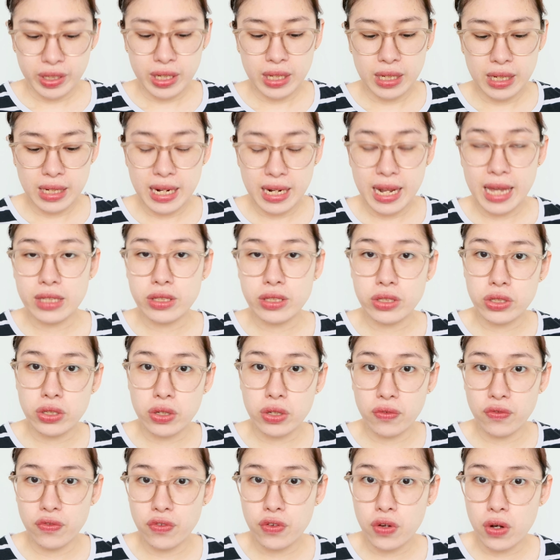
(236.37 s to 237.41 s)
letter
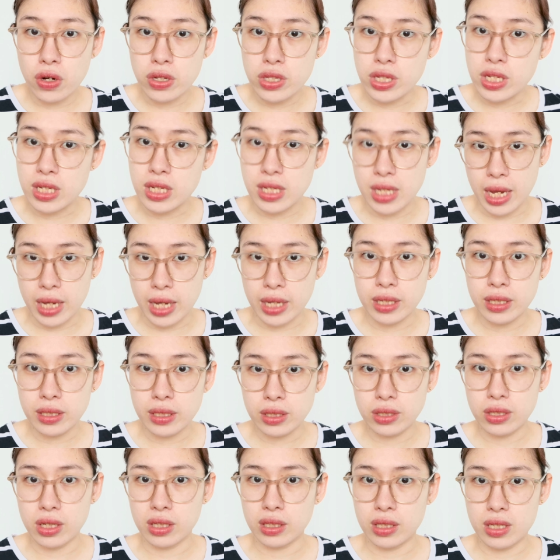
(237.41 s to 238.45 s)
of
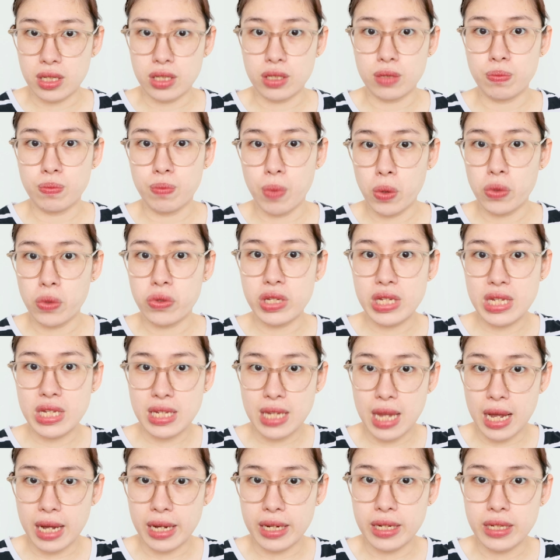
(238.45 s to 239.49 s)
consent that is both
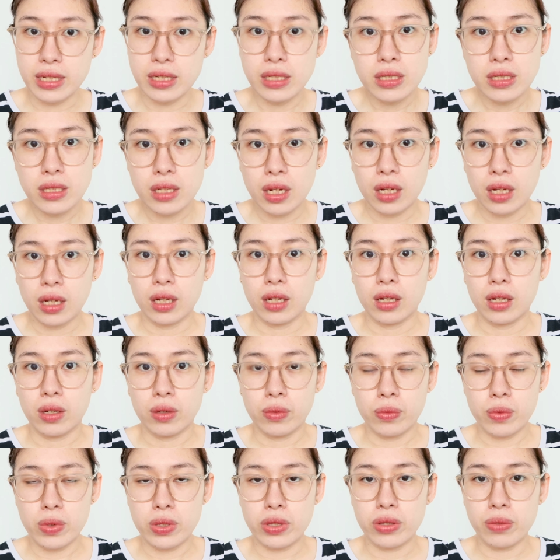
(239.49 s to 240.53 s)
signed
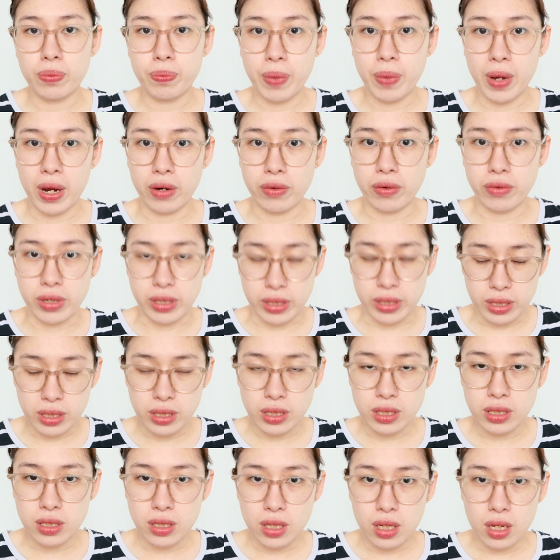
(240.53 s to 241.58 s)
with the
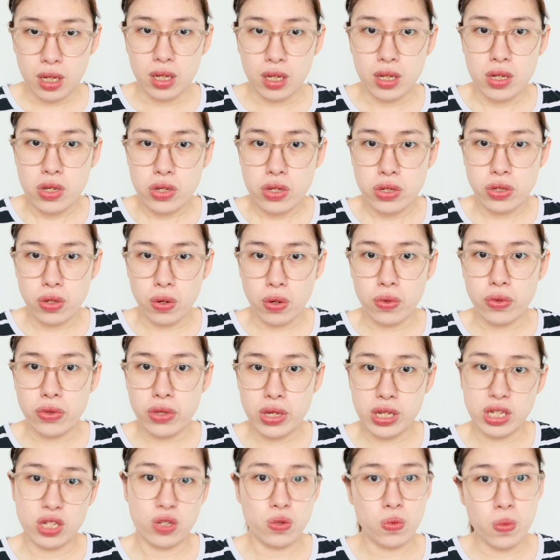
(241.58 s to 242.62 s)
parents. So
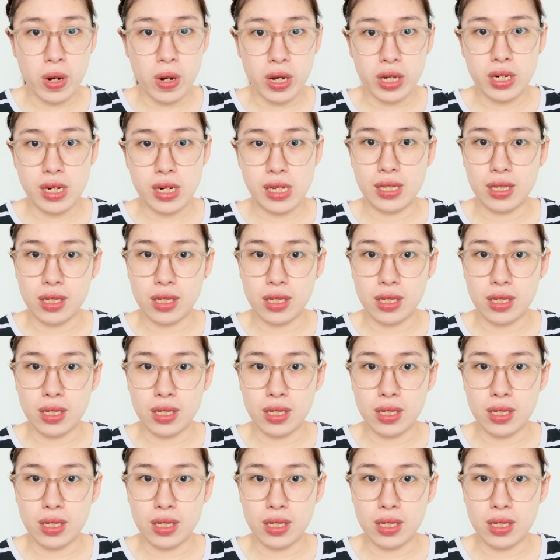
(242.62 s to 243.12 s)
this one is